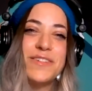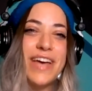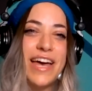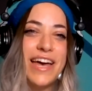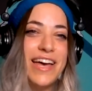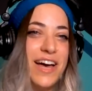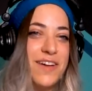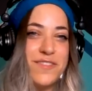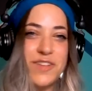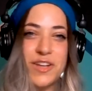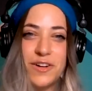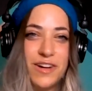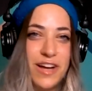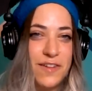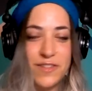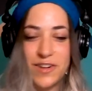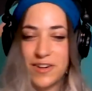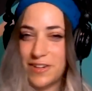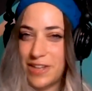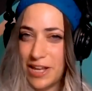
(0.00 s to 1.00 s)
okay, have your have
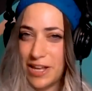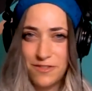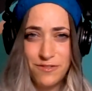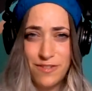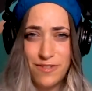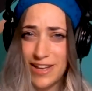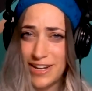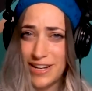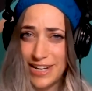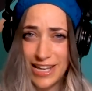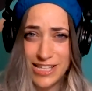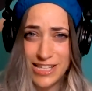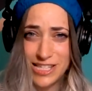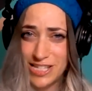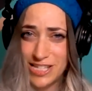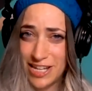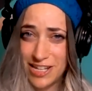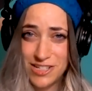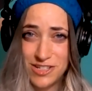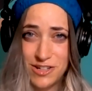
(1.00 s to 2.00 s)
your like Friday night
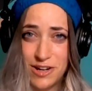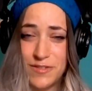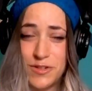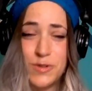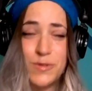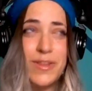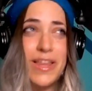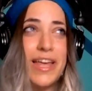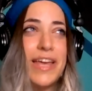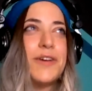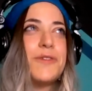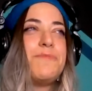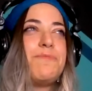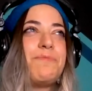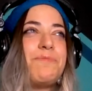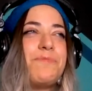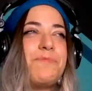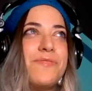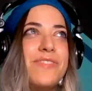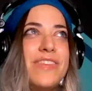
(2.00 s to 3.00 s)
scenes? Have you like
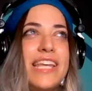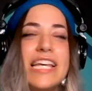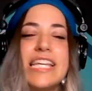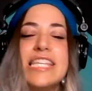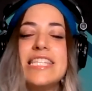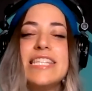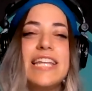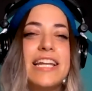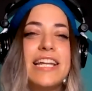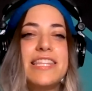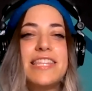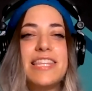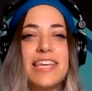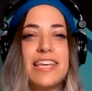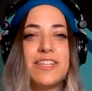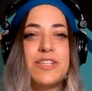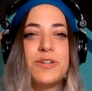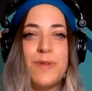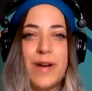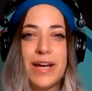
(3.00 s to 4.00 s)
seen anything
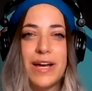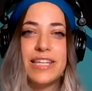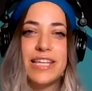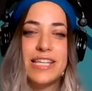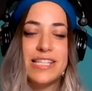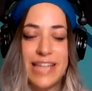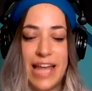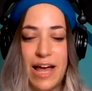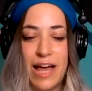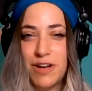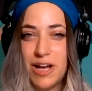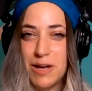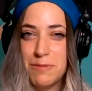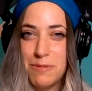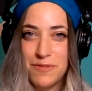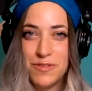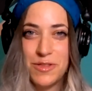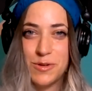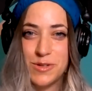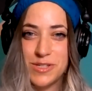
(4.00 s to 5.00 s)
directly as an outcome of
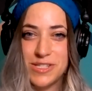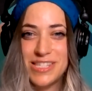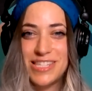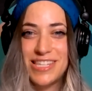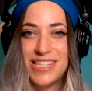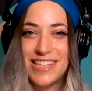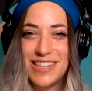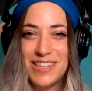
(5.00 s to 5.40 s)
those